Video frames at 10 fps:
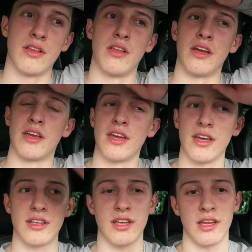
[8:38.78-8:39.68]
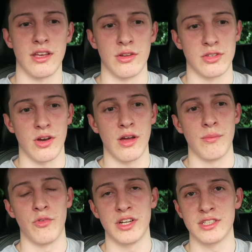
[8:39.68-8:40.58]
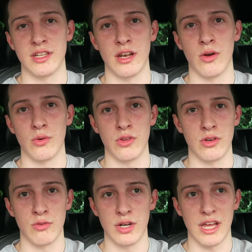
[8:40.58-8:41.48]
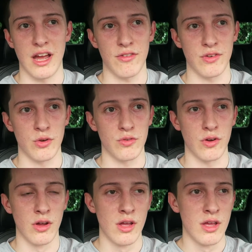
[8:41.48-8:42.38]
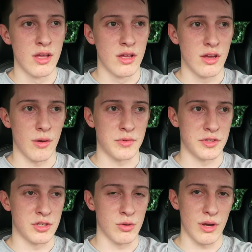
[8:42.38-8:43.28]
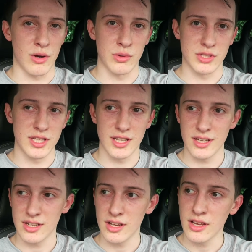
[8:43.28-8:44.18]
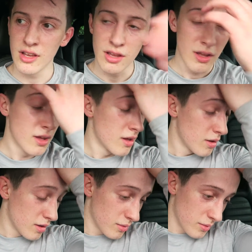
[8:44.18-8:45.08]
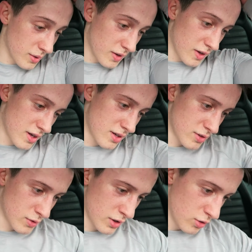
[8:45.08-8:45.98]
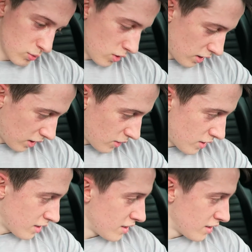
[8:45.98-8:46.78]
like taking your time, resting longer than you really have to for up to 2 hours. But yeah, it's a really good workout.